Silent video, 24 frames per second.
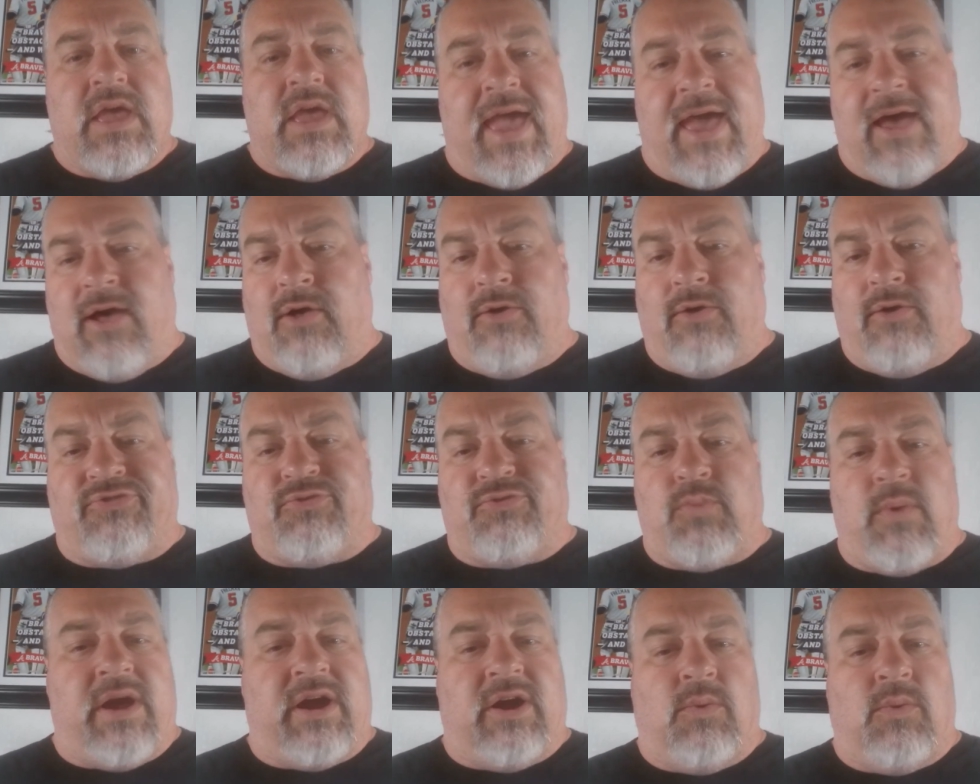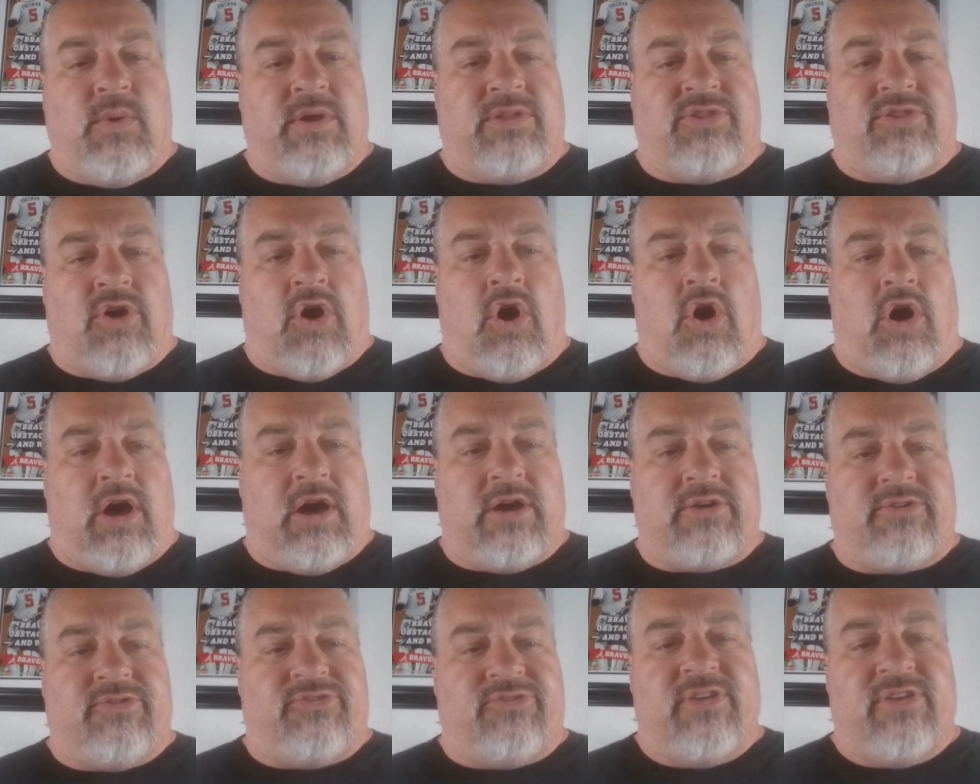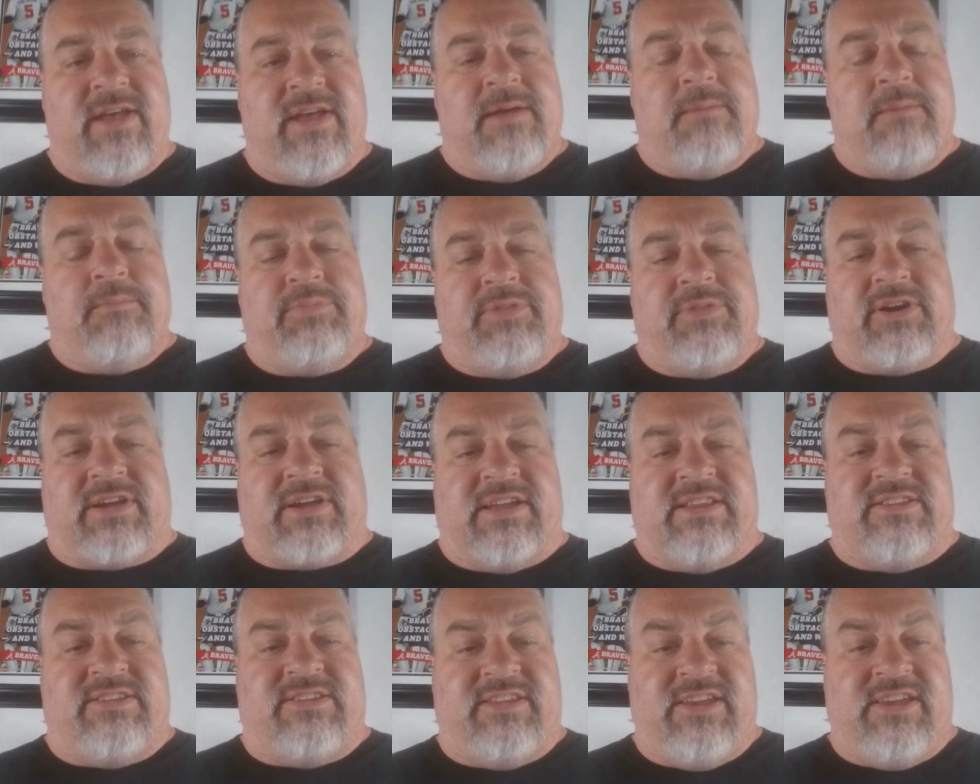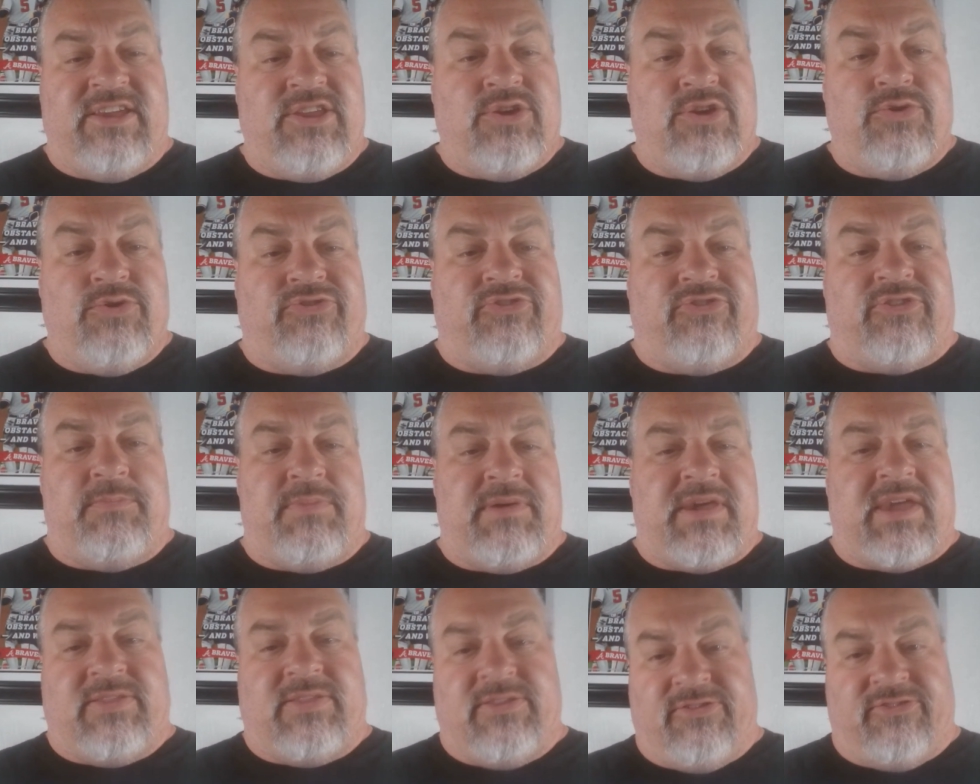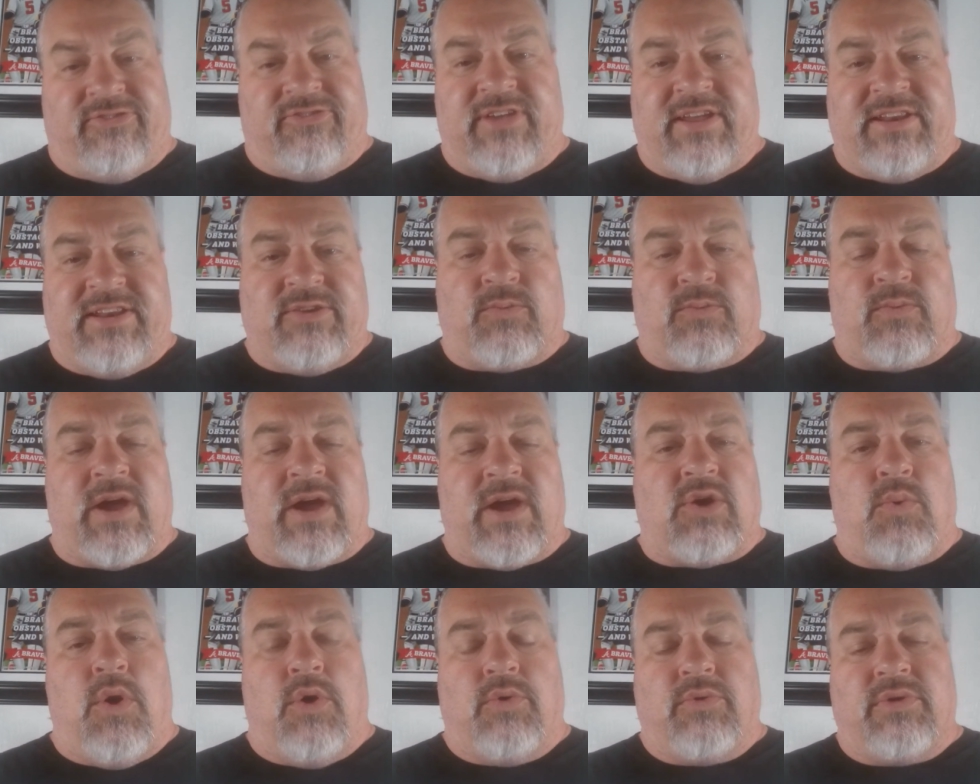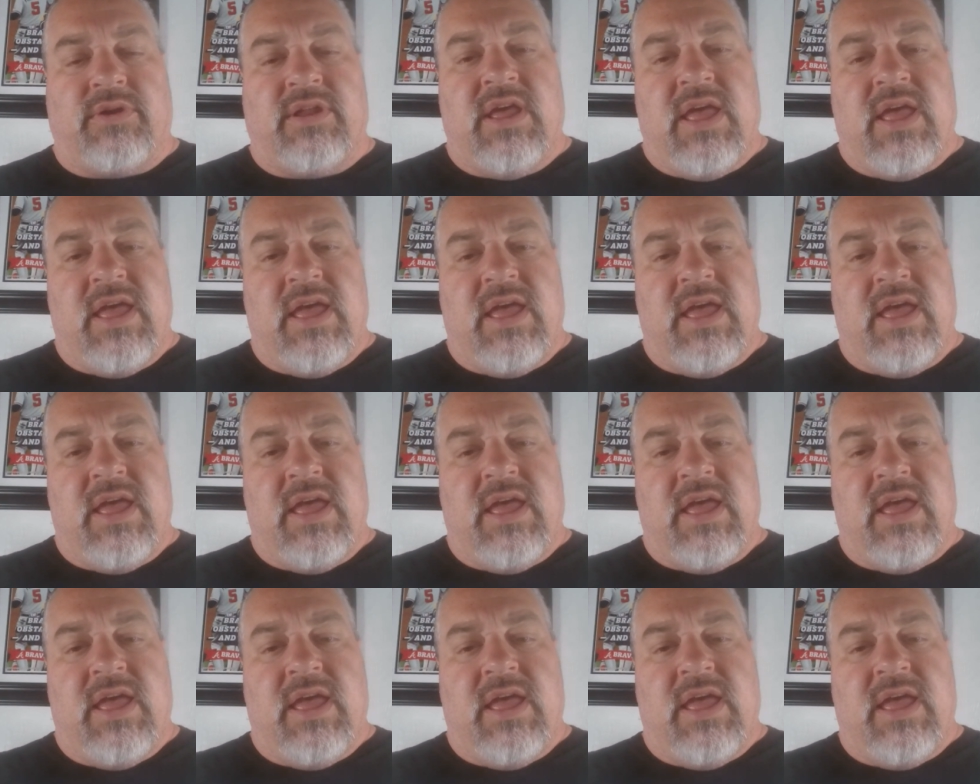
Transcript: Elsewhere with the Hawks, there continues to be, and this is a direct quote,